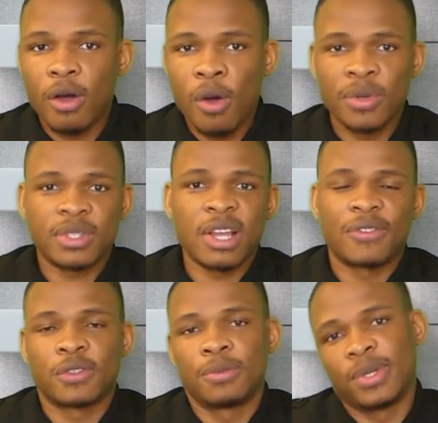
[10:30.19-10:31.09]
All
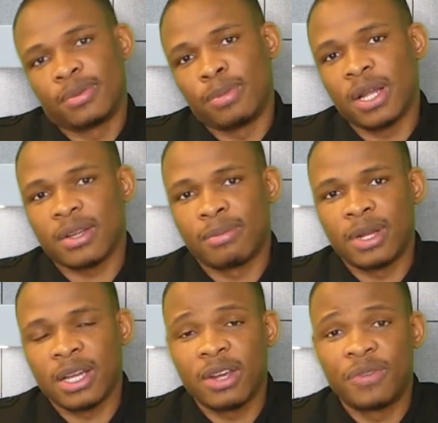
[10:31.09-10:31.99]
staff to be in black on
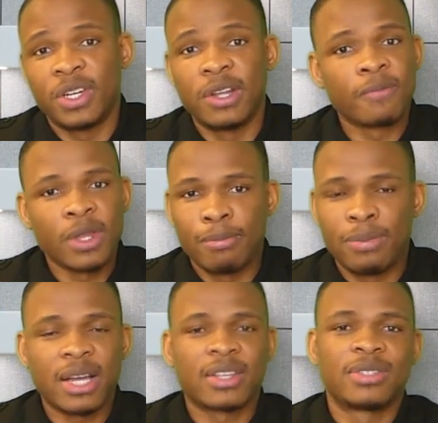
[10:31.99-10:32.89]
black every day.
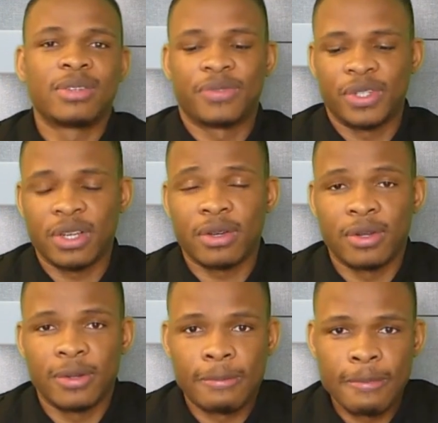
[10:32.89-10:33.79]
Black is the official
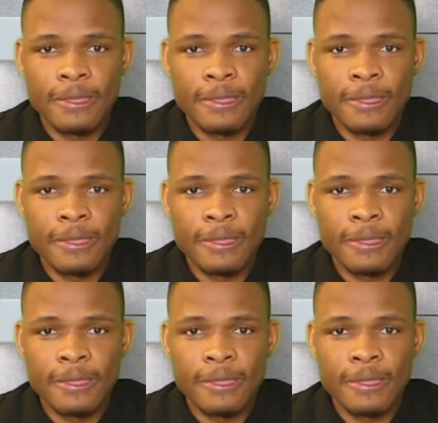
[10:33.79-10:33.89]
color.